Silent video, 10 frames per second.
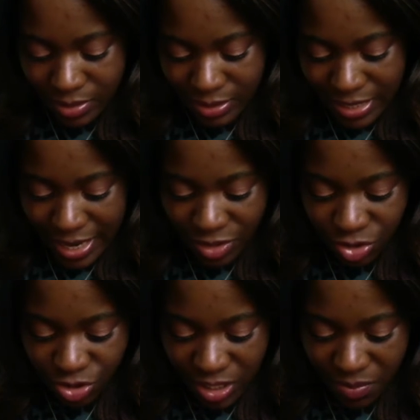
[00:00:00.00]
Dare to
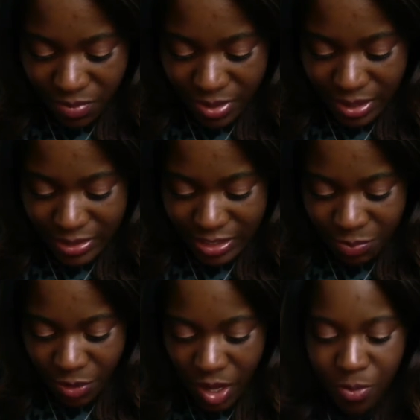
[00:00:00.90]
Dream is
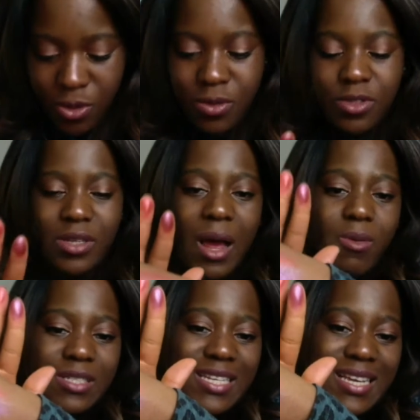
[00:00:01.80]
this purple, so that
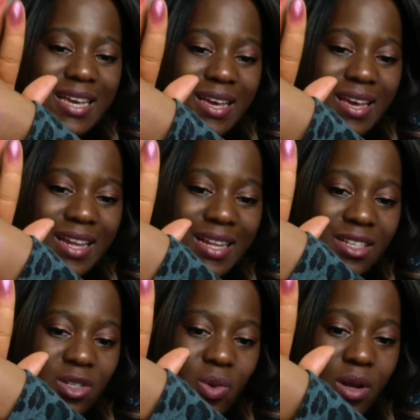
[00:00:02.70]
was the
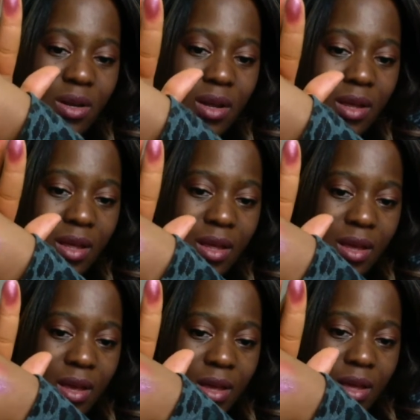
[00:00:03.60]
glitter one
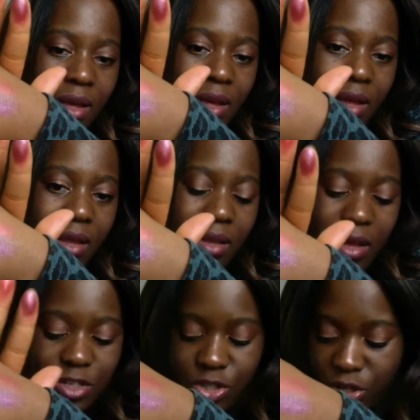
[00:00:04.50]

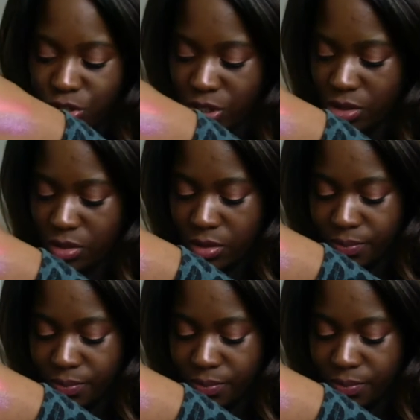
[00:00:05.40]
that I showed you.